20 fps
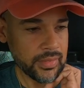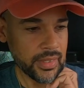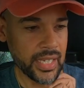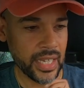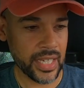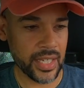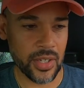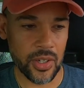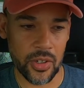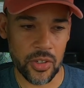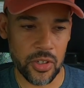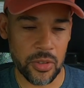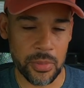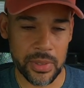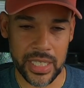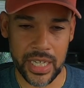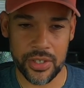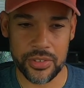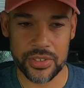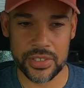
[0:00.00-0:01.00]
at
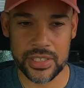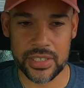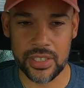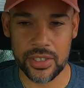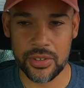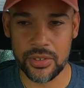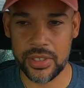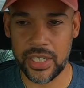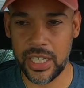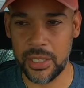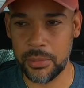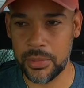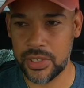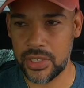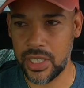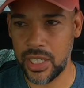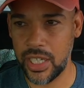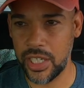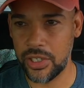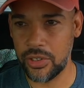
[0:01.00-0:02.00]
home and I'll just look on
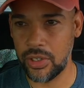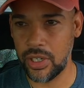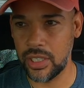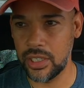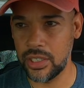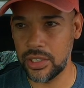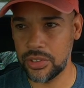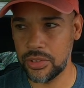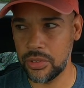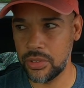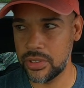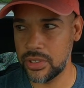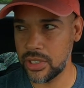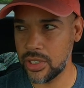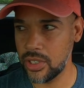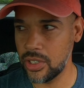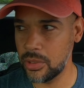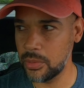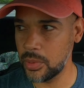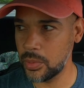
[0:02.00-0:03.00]
Amazon or I'll look through the
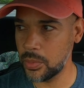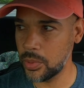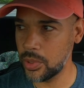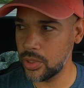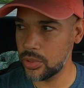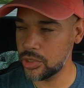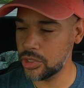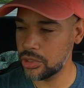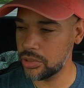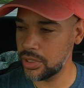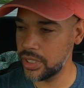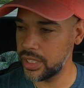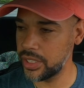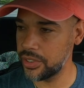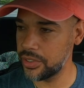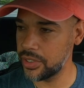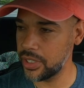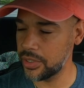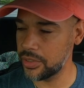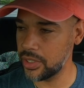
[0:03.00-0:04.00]
Tacoma World
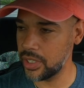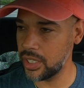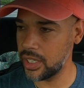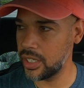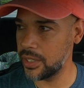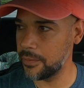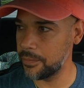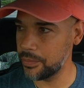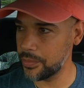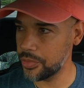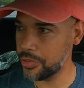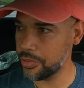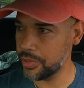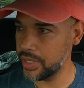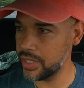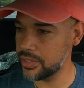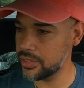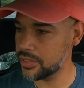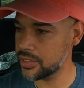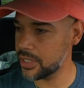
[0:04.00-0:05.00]
thread, uh, um,
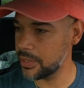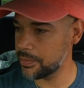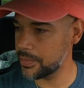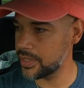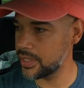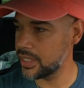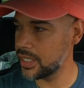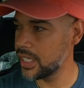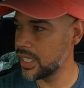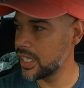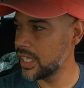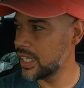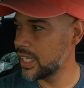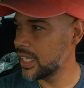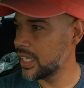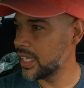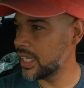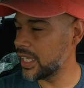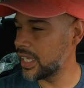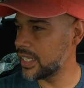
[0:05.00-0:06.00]
threads or something
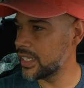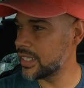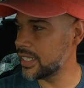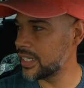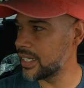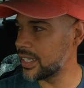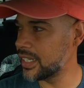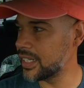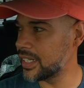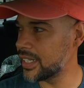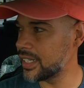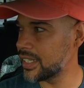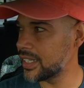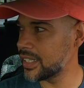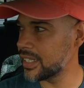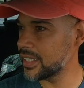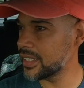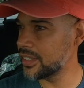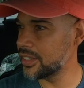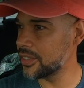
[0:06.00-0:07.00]
and uh,
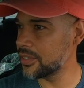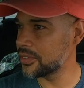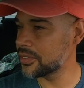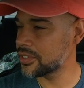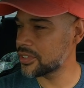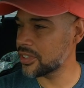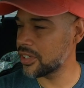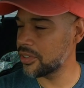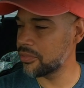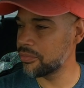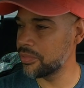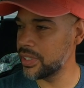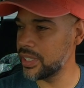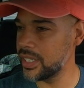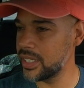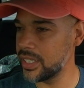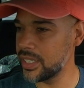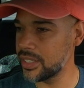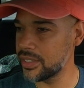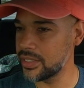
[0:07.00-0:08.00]
you know start
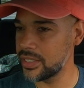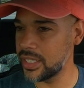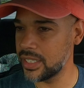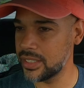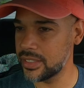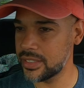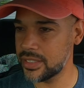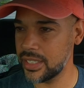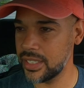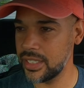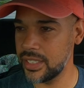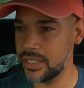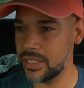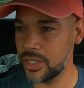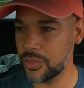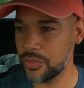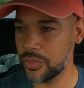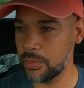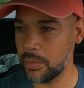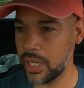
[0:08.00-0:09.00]
reading and, and seeing
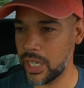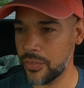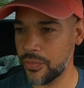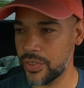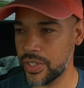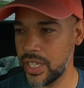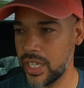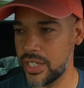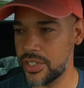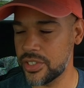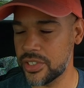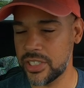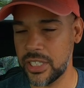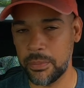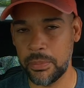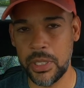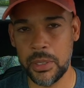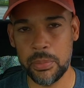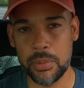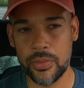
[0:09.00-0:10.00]
different modifications
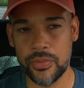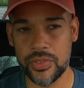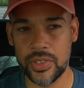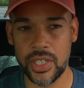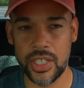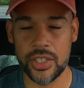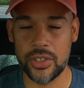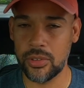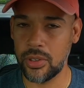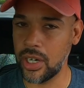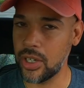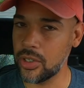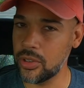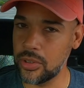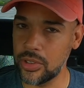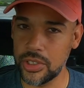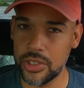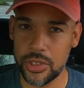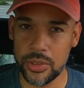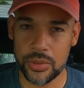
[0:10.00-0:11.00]
that people have done or I'll
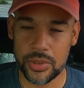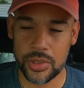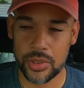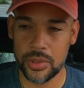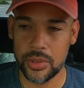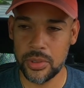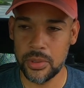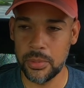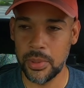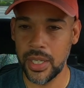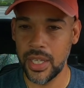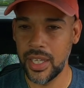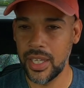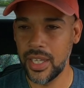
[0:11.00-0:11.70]
go on YouTube